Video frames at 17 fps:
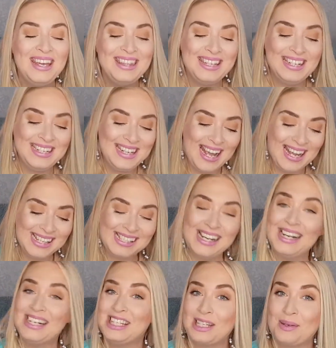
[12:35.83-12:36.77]
the next
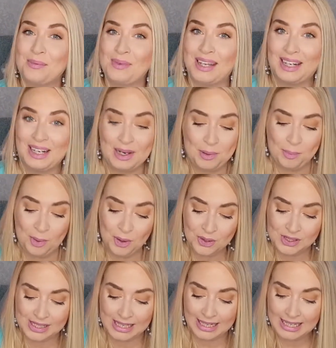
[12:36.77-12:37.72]
item in our
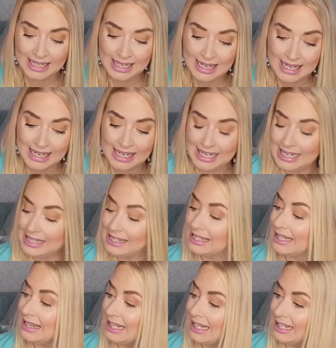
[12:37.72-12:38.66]
box then is
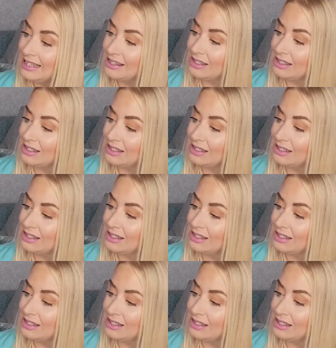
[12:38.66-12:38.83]
this